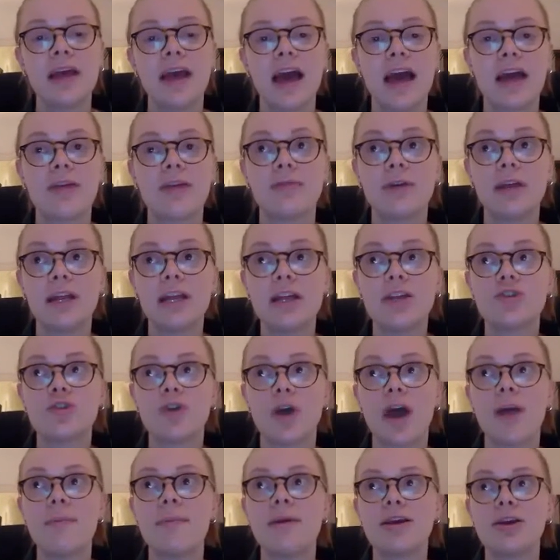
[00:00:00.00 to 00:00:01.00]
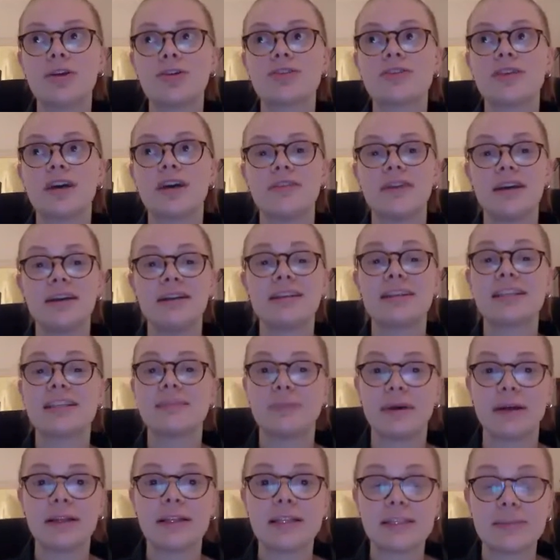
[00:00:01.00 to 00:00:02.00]
and really try and make yourself
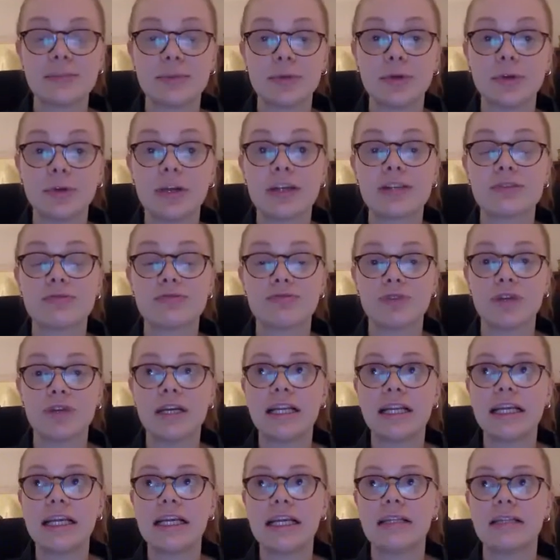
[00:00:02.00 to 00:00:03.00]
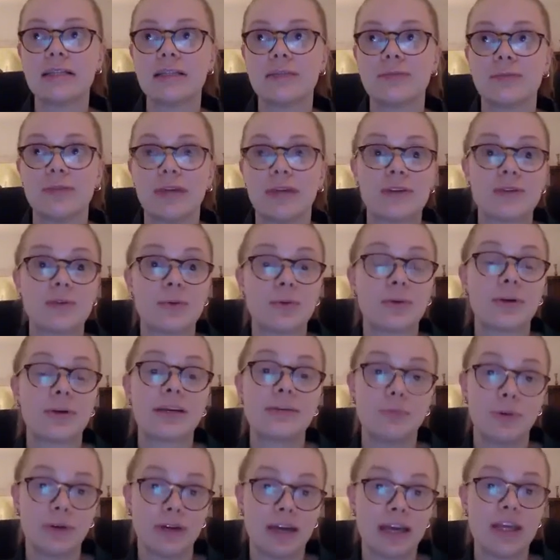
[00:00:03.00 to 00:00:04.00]
indispensable, that's what
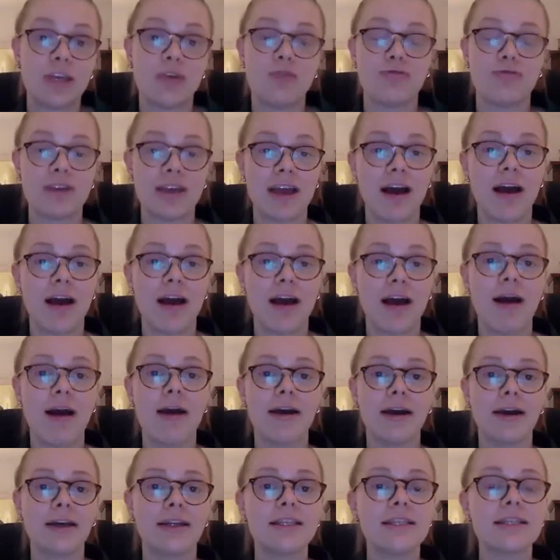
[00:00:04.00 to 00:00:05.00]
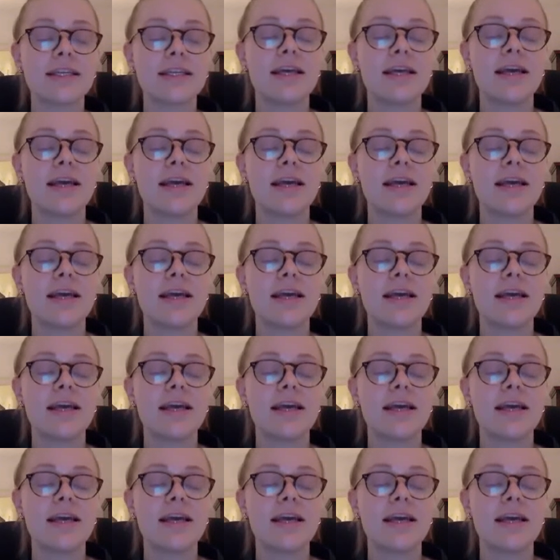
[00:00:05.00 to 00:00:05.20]
will get you rehired.